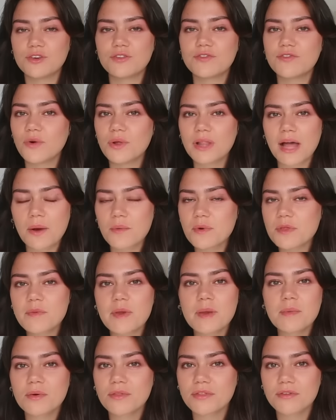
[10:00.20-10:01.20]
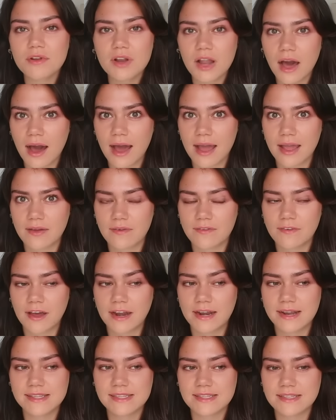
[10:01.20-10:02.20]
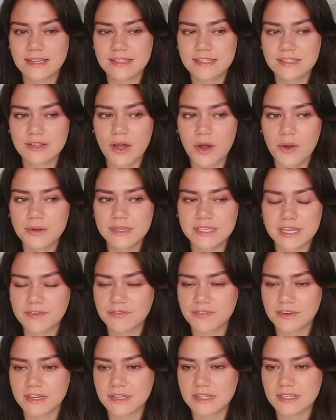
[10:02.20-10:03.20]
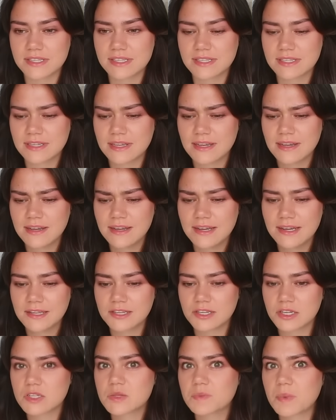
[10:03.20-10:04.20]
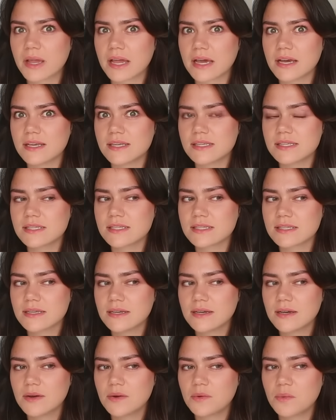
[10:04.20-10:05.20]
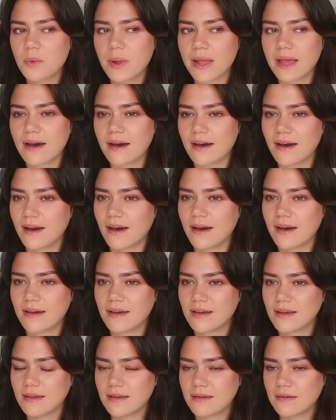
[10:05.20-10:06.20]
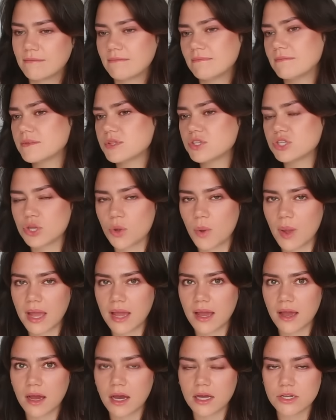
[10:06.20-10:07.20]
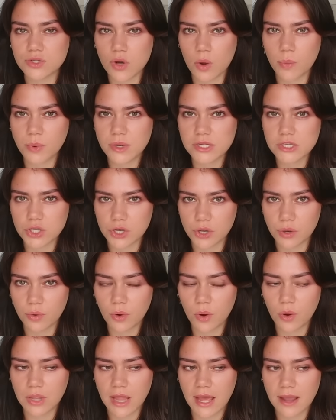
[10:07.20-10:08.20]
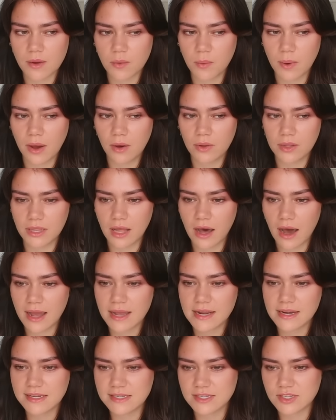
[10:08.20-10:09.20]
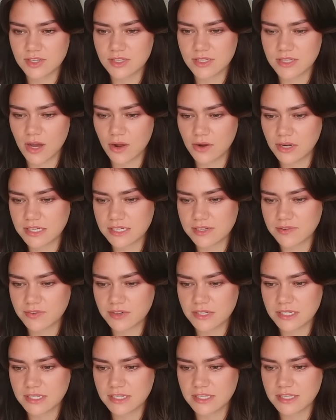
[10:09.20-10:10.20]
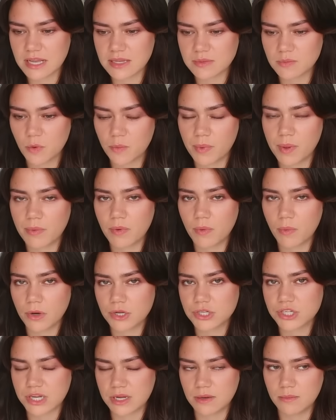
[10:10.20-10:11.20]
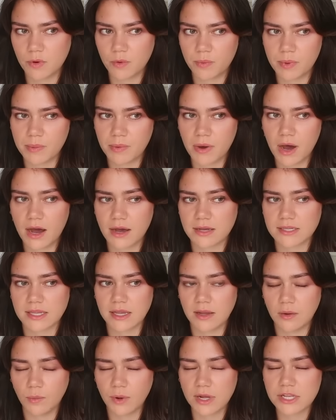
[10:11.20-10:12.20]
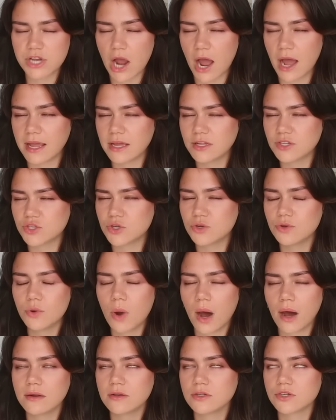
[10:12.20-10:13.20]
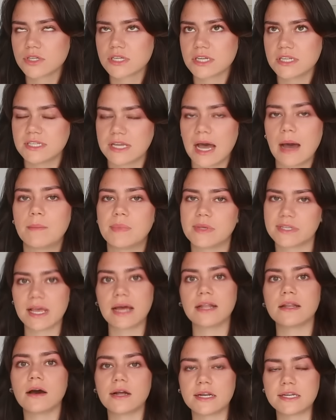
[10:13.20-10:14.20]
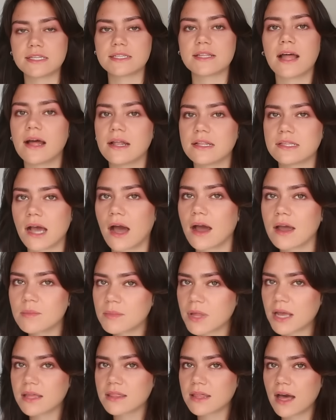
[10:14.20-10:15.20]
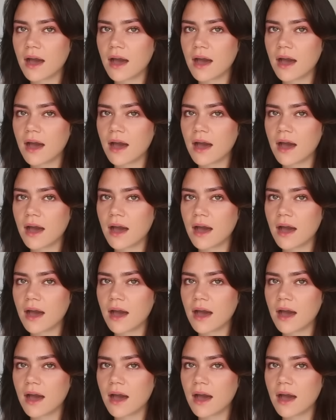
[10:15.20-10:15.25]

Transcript: You fall out with people through life, and it's, there's no difference just because we are doing a job we do, or like we're online. It's just, the only difference is there's more people watching and more people asking, which I 210% understand. I'm like